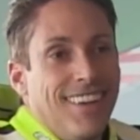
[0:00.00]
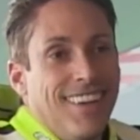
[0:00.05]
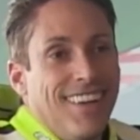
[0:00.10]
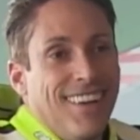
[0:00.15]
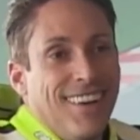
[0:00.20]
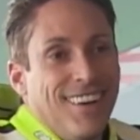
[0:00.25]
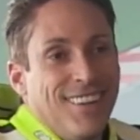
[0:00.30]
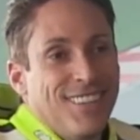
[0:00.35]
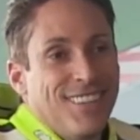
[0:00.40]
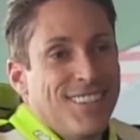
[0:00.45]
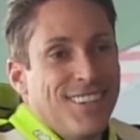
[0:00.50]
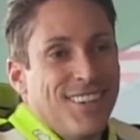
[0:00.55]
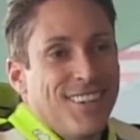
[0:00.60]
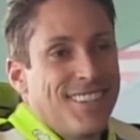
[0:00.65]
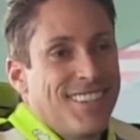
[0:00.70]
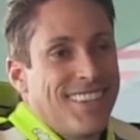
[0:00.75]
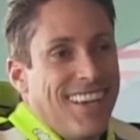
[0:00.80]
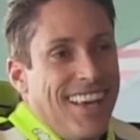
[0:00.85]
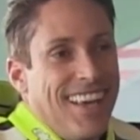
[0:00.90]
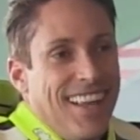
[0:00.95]
you know, so
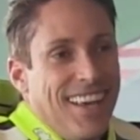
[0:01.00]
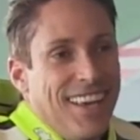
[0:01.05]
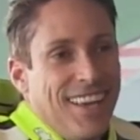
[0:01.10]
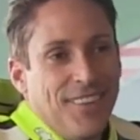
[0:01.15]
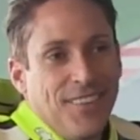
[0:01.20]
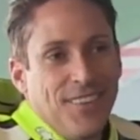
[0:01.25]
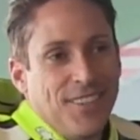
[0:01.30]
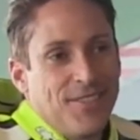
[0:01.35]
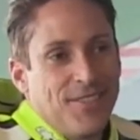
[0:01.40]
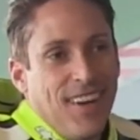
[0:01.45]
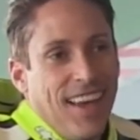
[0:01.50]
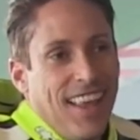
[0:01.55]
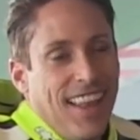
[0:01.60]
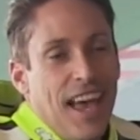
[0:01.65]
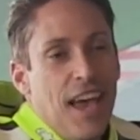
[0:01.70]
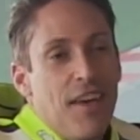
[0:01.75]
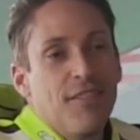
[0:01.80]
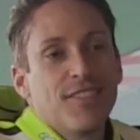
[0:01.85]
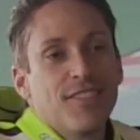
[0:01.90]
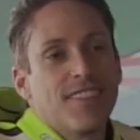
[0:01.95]
it's kind of like was my
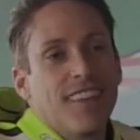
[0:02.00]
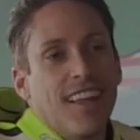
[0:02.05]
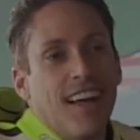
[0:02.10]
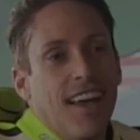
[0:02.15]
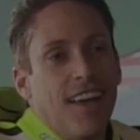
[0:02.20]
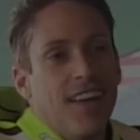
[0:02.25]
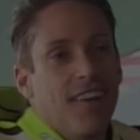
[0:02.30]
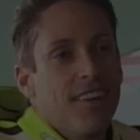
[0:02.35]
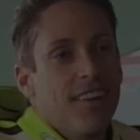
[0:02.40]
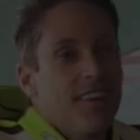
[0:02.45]
lifestyle.